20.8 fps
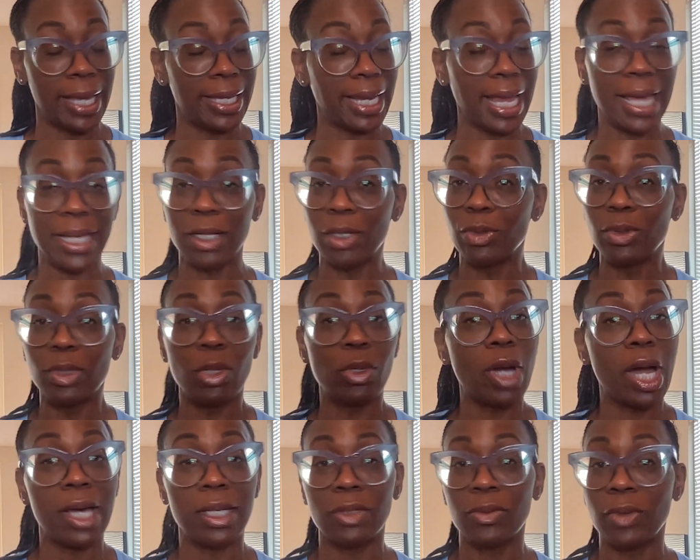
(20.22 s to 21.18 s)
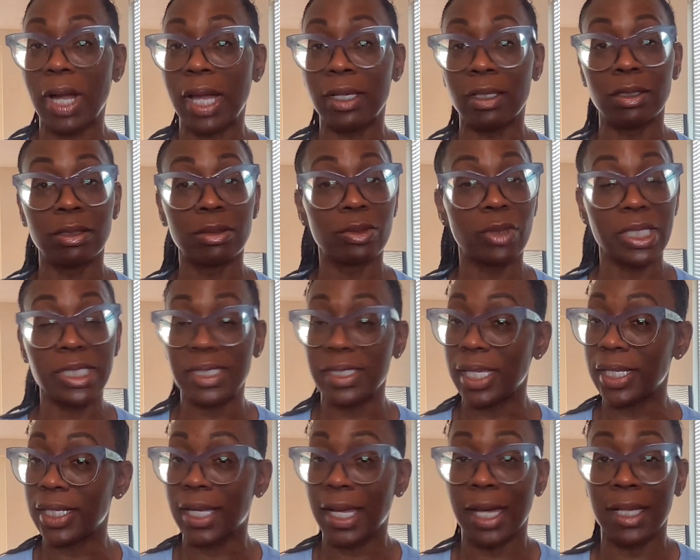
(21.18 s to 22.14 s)
And I don't know Colorado, great
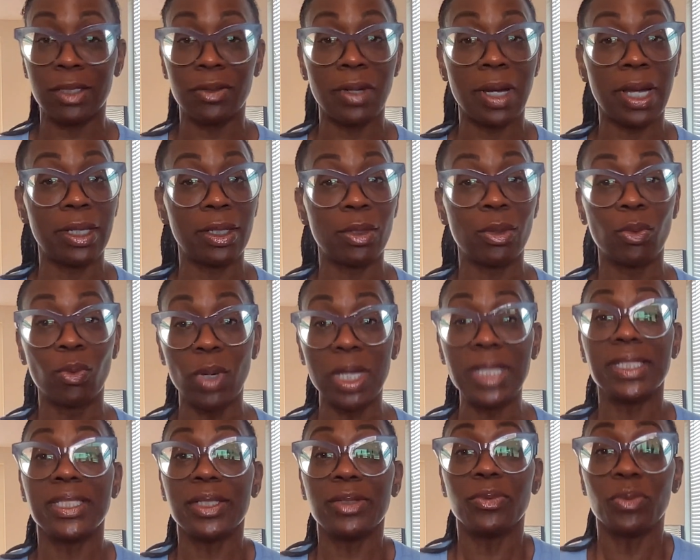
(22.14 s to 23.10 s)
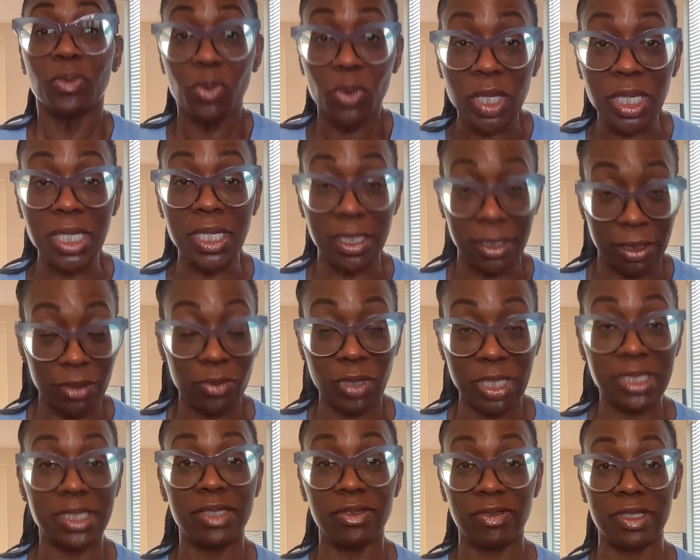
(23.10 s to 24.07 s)
state of Colorado. What did we, the
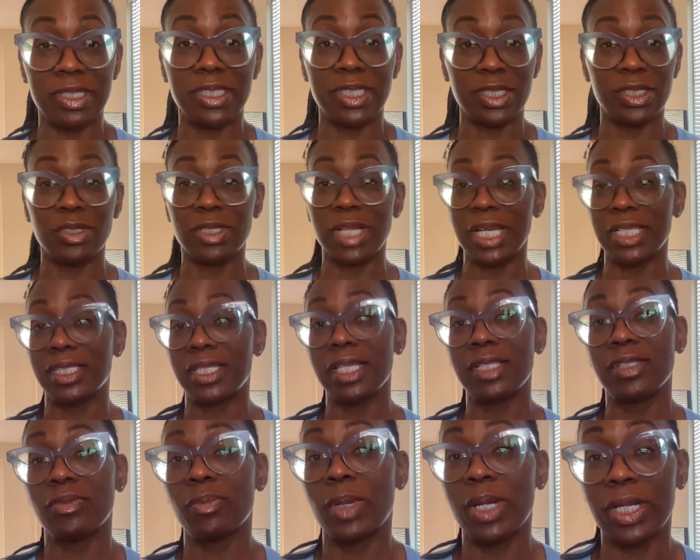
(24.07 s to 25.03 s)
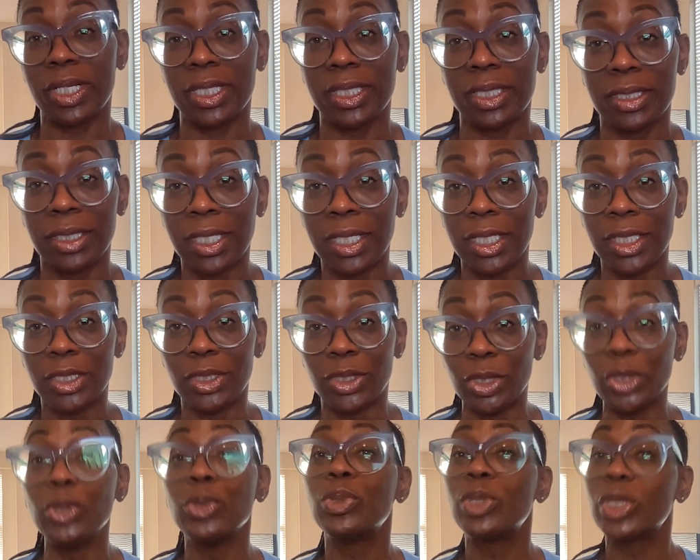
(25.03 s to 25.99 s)
rest of us in the United States of America,
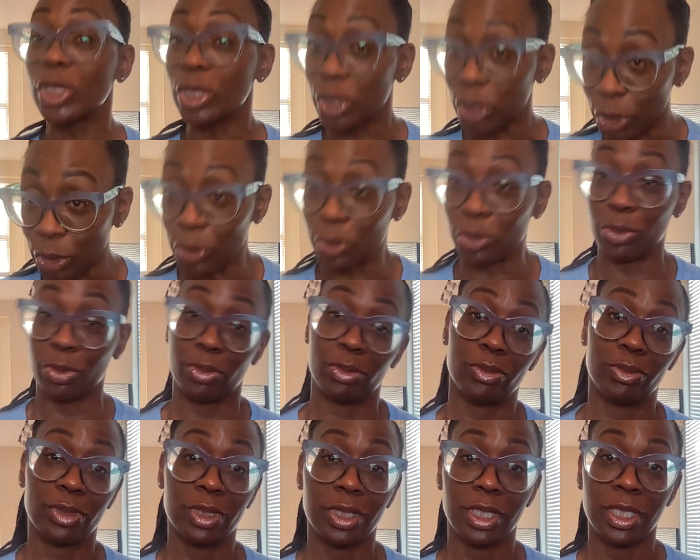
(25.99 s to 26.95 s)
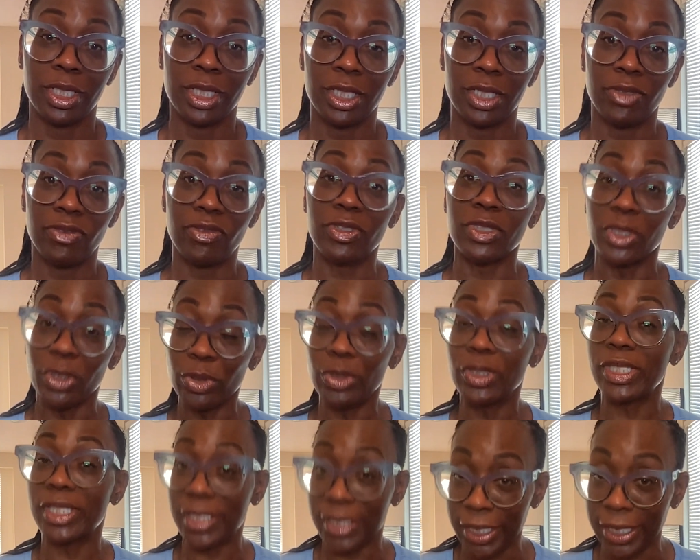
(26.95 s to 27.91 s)
do to you for you
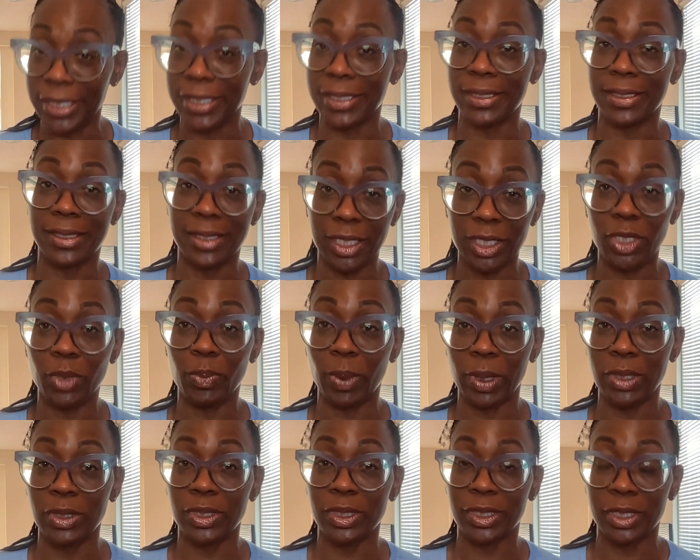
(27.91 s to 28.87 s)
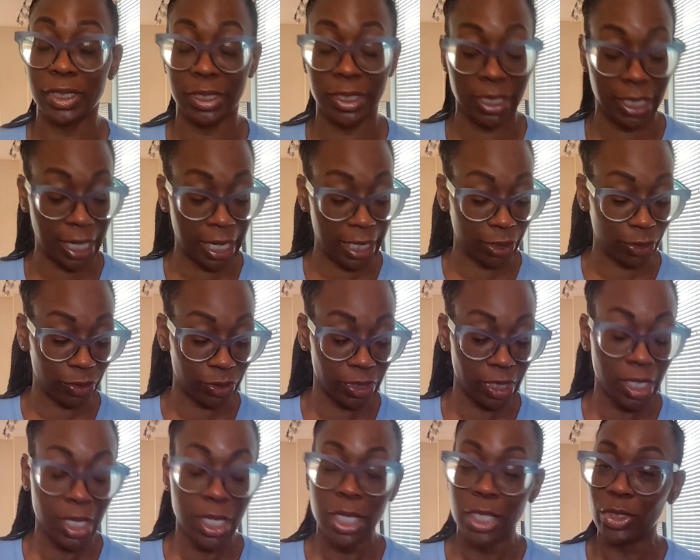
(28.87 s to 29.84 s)
to send such a person to the Congress.
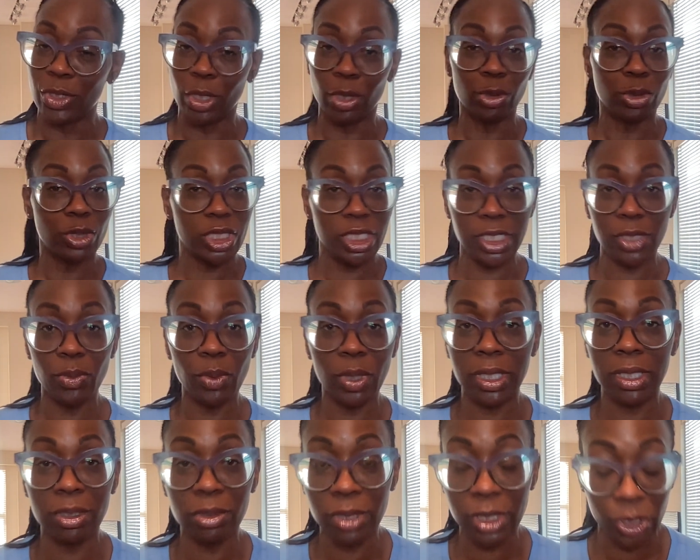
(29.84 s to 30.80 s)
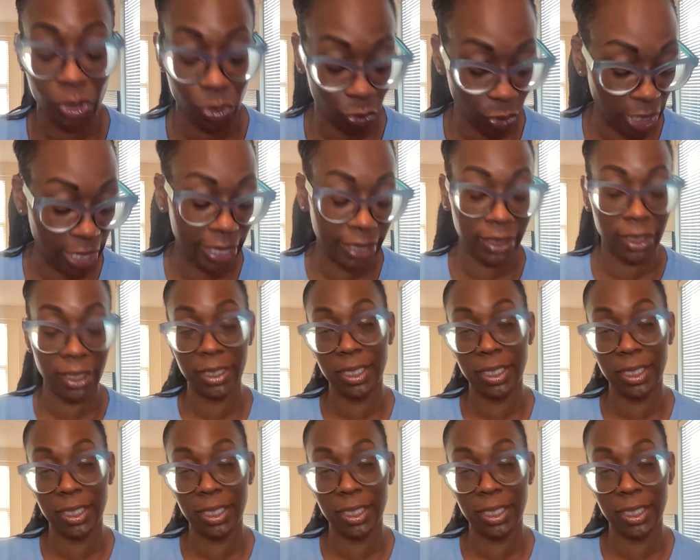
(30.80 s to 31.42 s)
So she went on this rant